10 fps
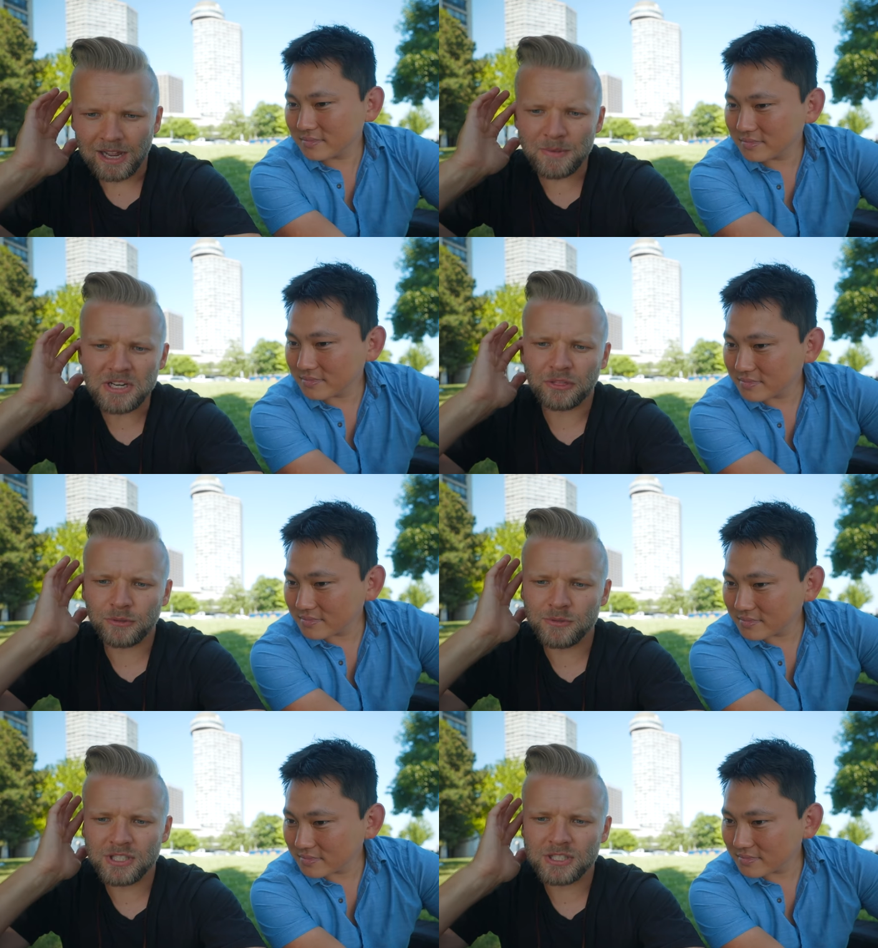Speaker 1: I'm an
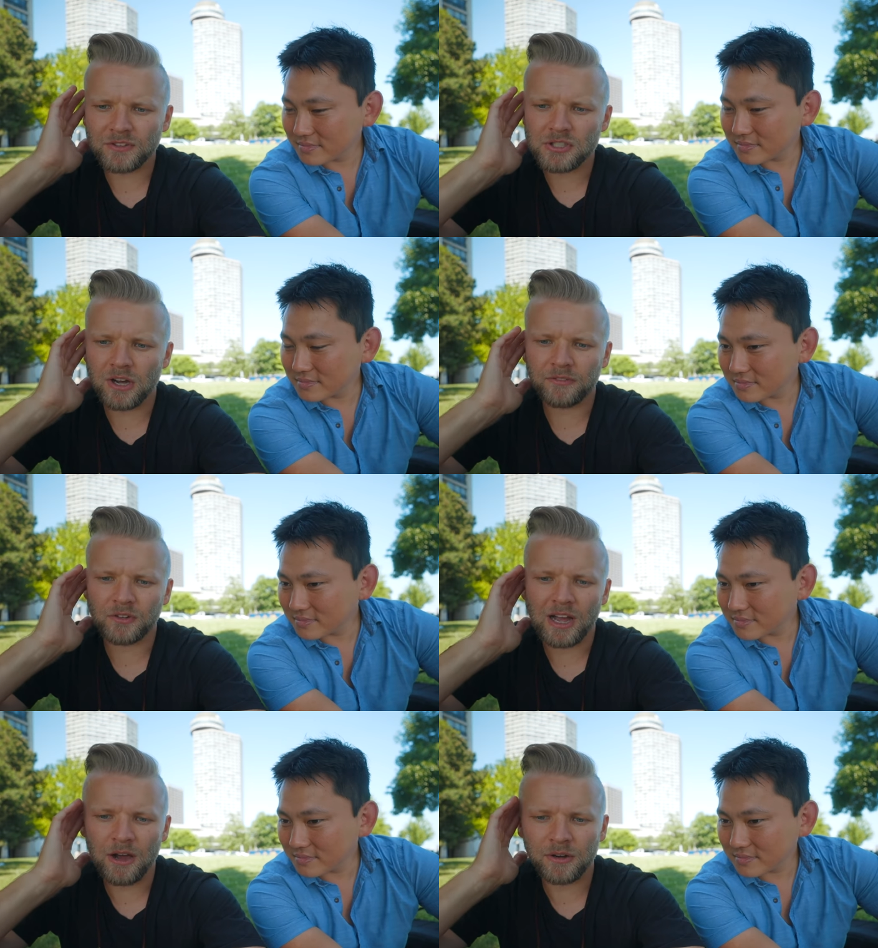enthusiast
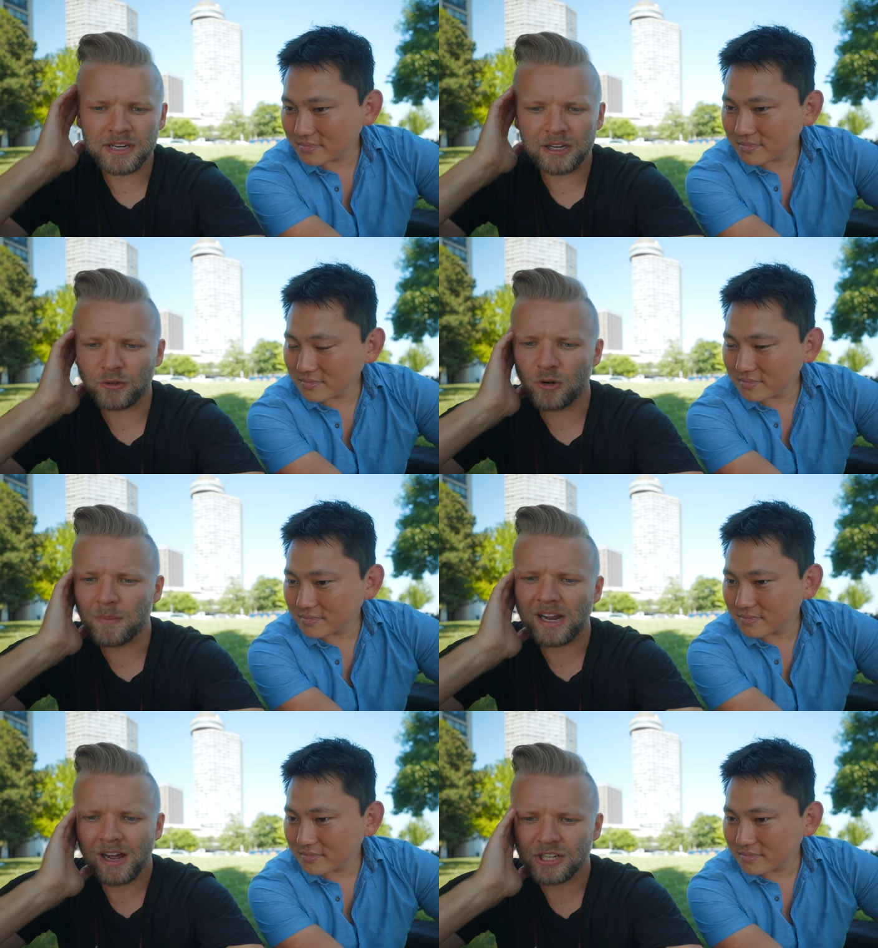photographer. How can I grow
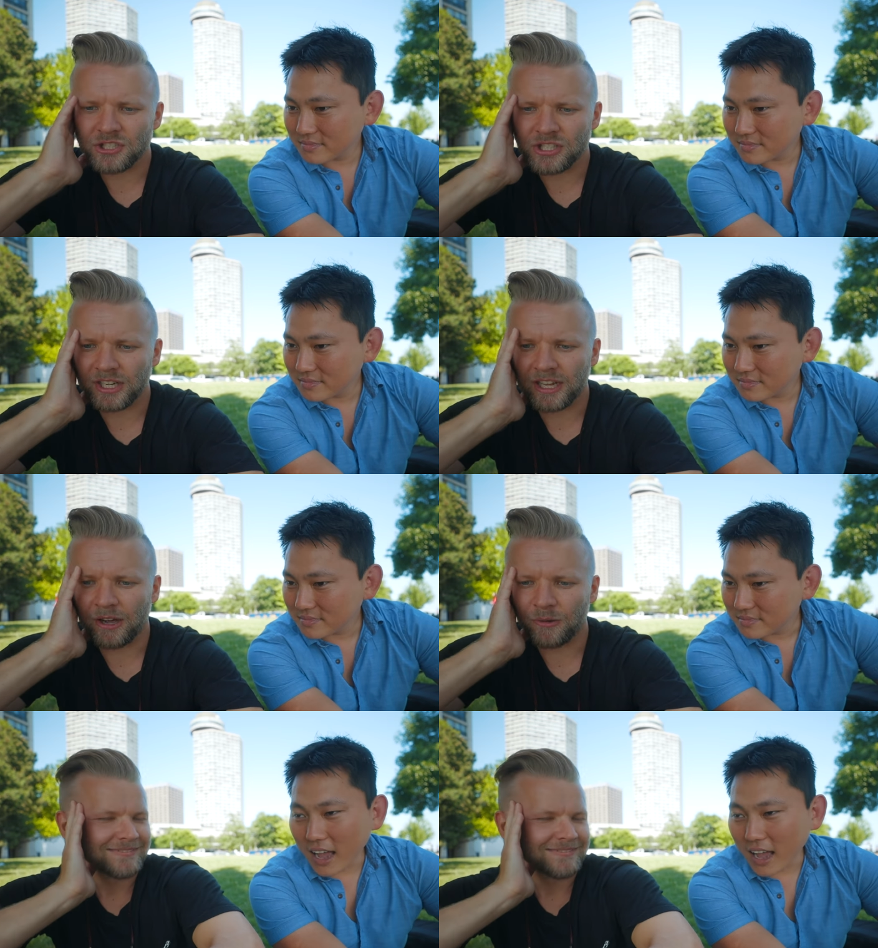my IG account?